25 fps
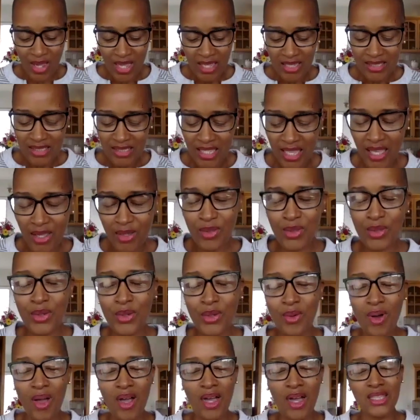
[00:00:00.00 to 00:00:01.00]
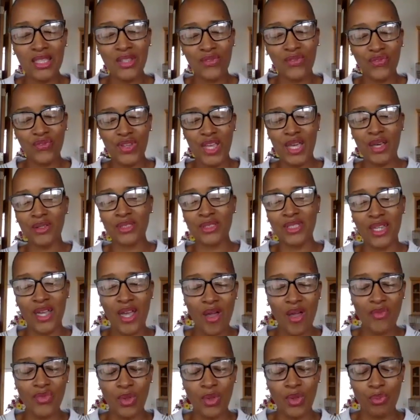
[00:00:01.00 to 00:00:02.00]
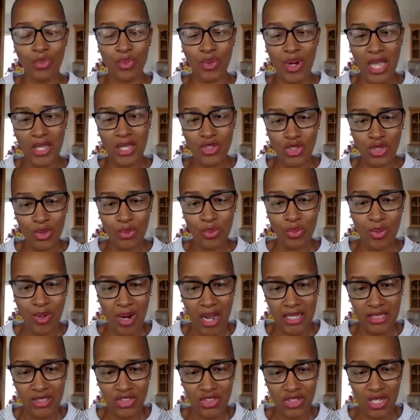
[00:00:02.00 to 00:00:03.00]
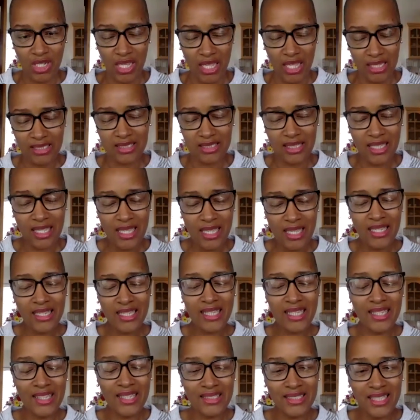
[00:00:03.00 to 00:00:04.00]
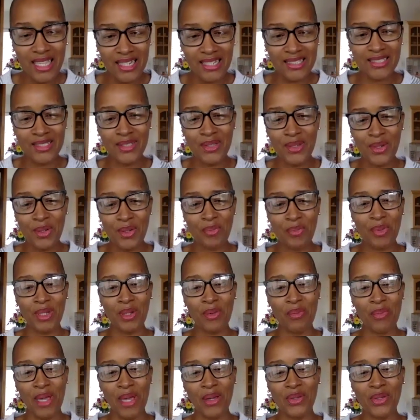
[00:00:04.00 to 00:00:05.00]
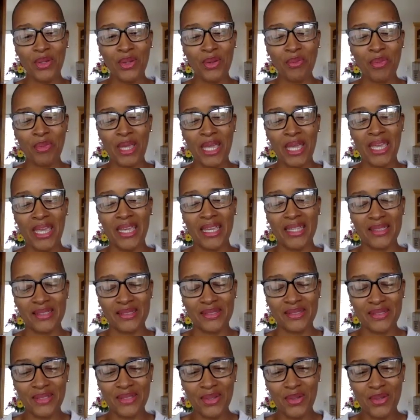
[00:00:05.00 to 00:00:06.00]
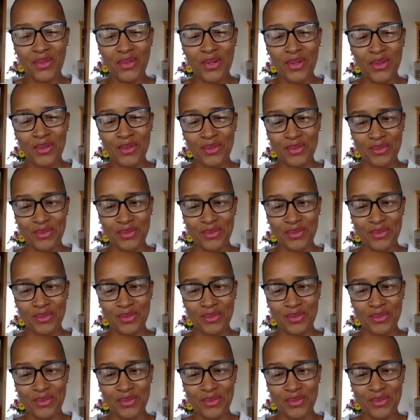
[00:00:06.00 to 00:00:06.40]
Now you are the founder of the Bratcher Project. Can you tell us a little bit about your band, your group?